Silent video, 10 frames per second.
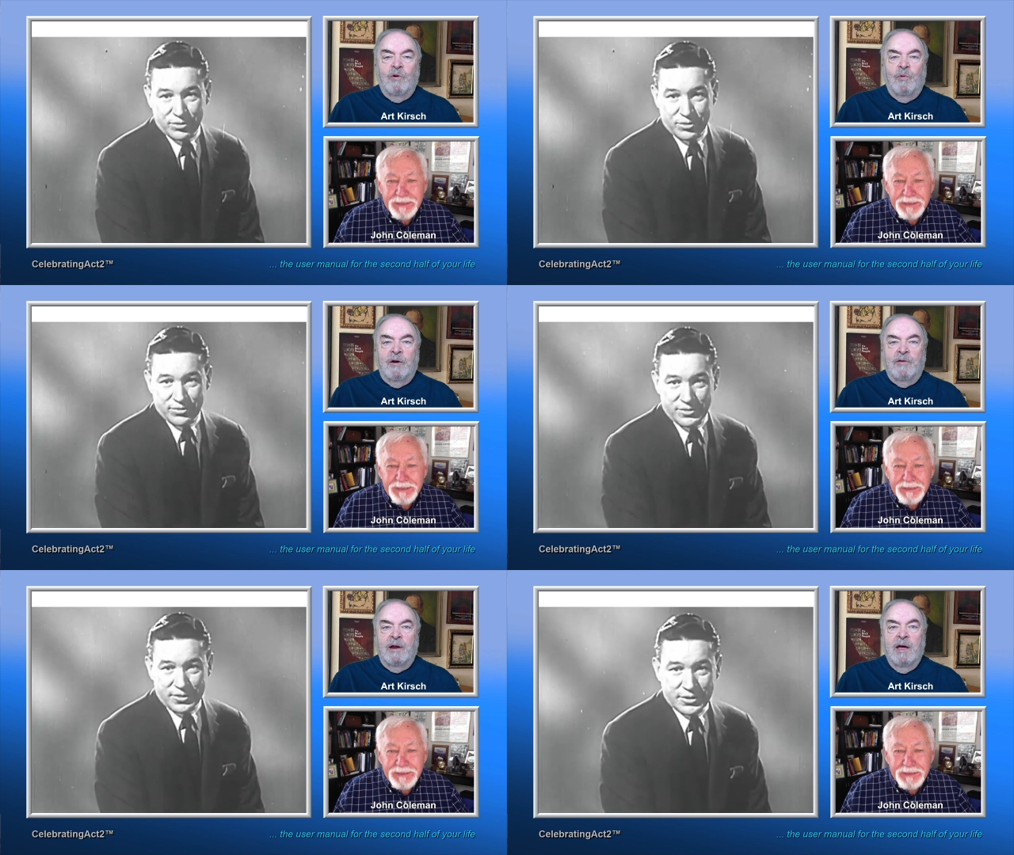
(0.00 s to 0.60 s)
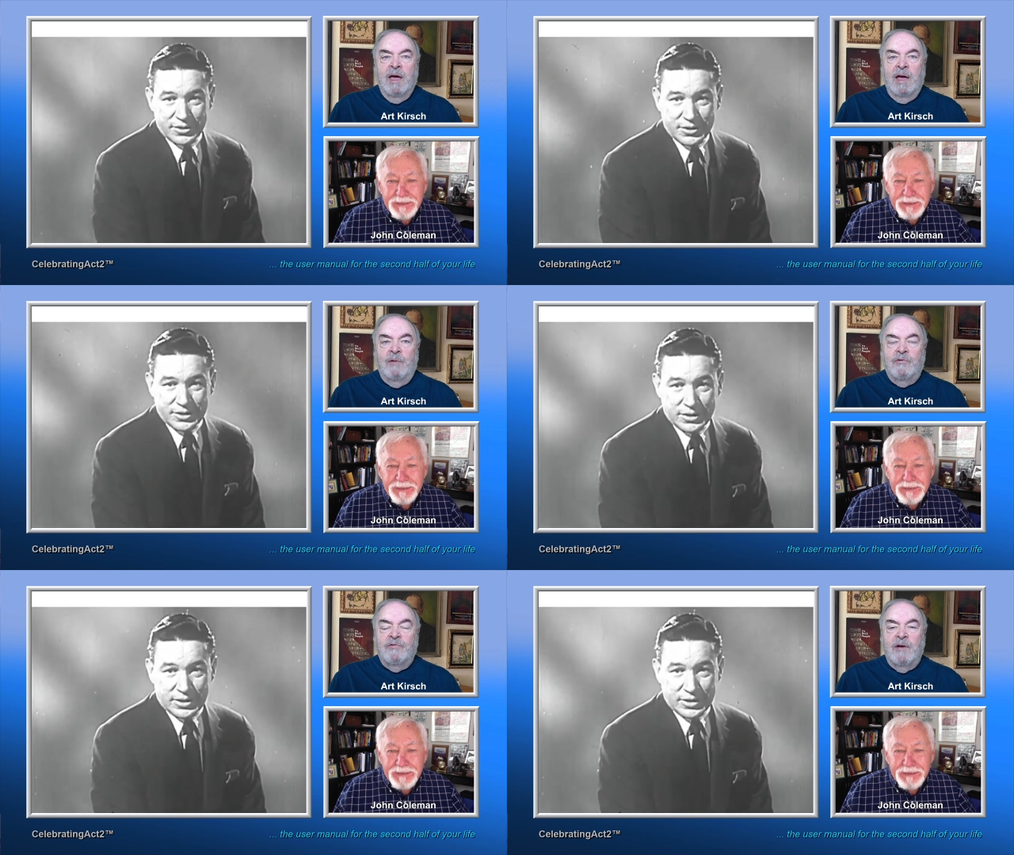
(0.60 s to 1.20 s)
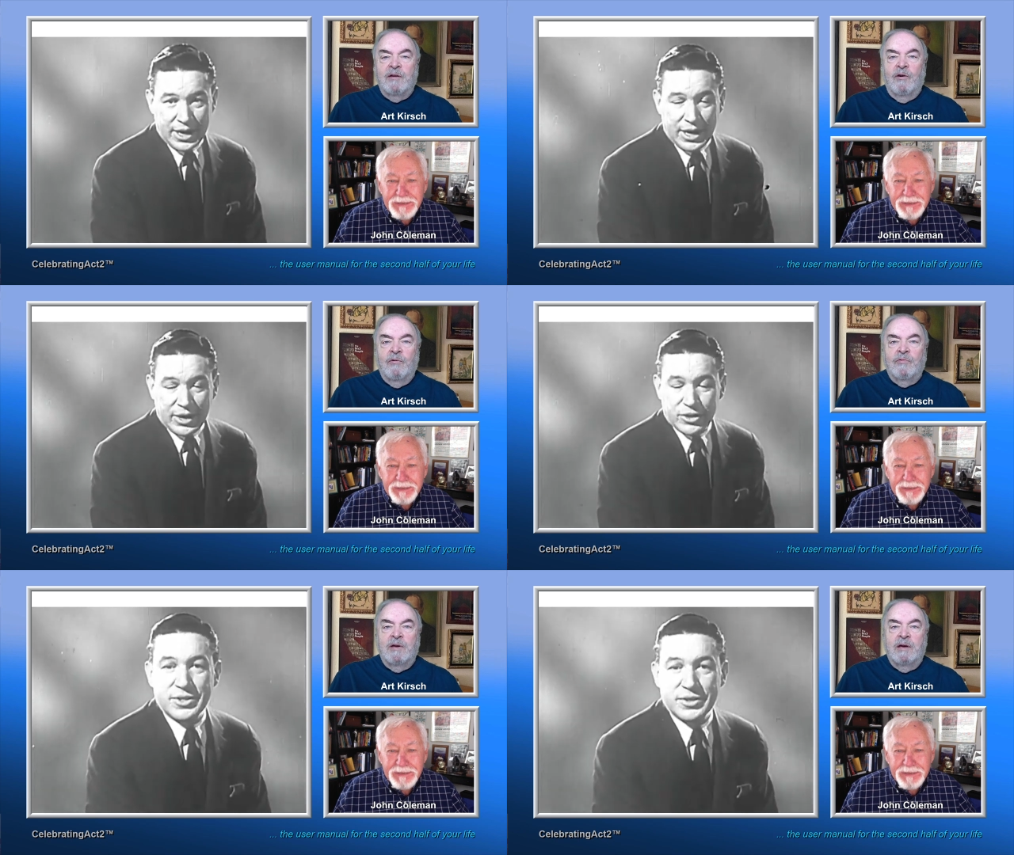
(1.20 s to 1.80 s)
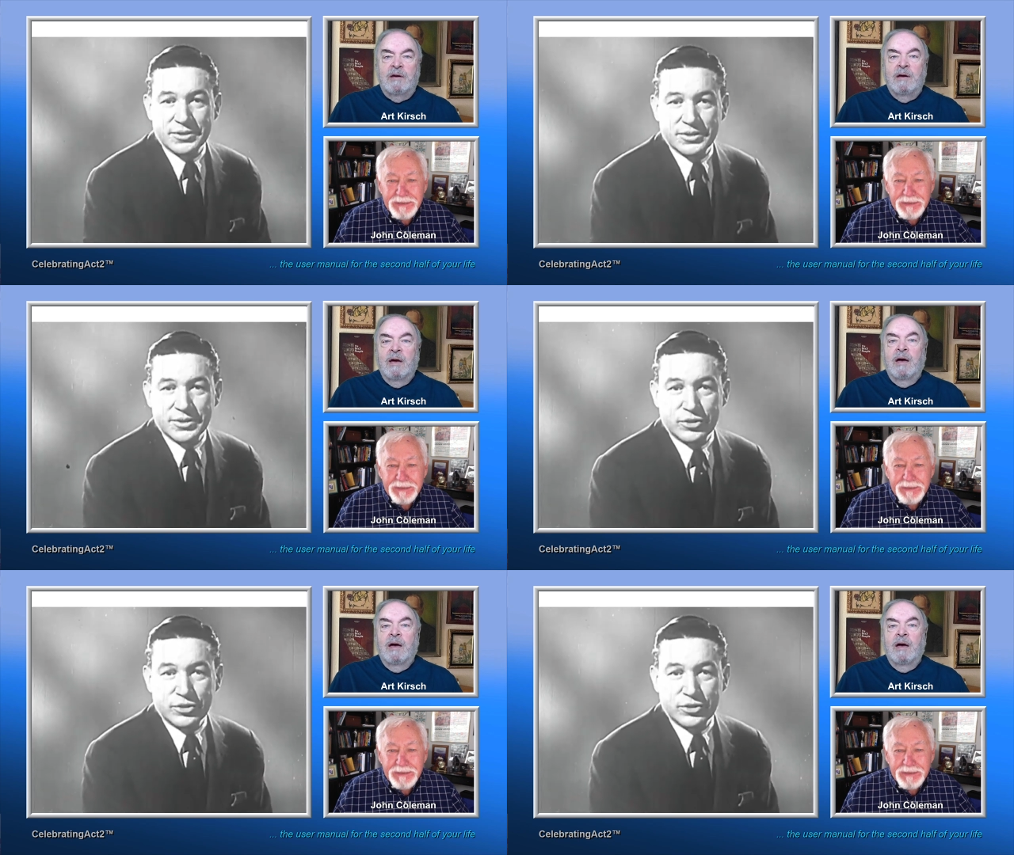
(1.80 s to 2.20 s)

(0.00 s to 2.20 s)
Speaker 1: aware that he was not only